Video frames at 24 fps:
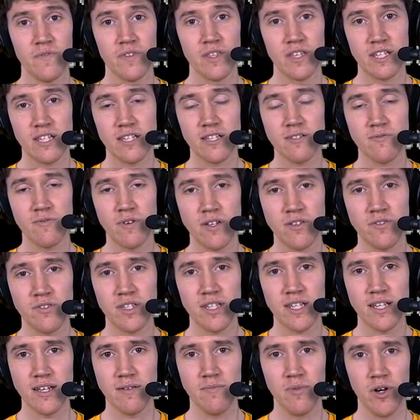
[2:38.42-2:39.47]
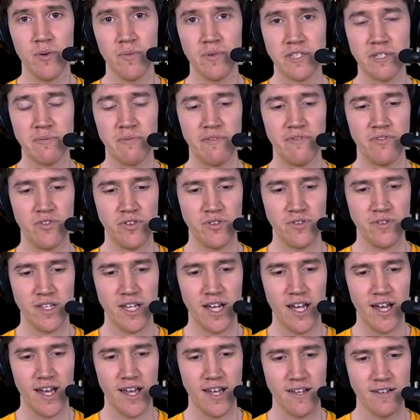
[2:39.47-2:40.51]
This is what you see moments before you
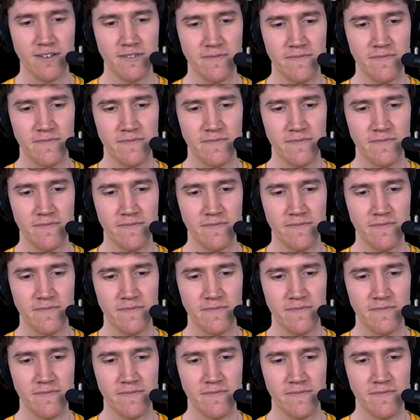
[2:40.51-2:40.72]
die.